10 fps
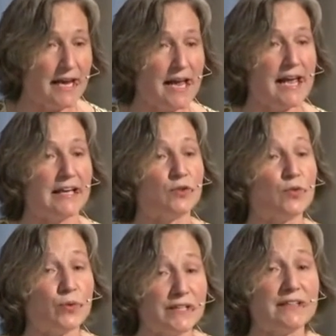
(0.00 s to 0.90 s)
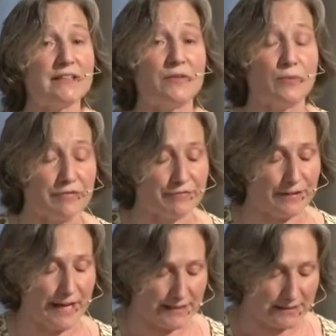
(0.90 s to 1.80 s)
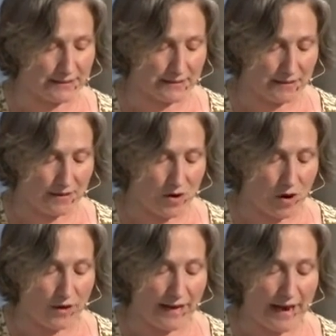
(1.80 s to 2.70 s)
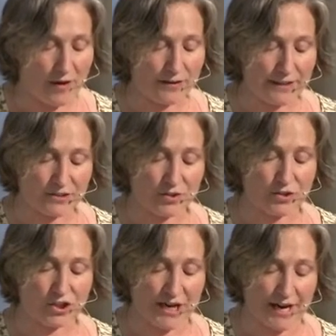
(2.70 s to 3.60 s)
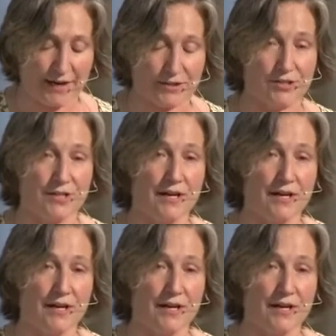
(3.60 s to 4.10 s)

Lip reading: and critically reflect on how things could change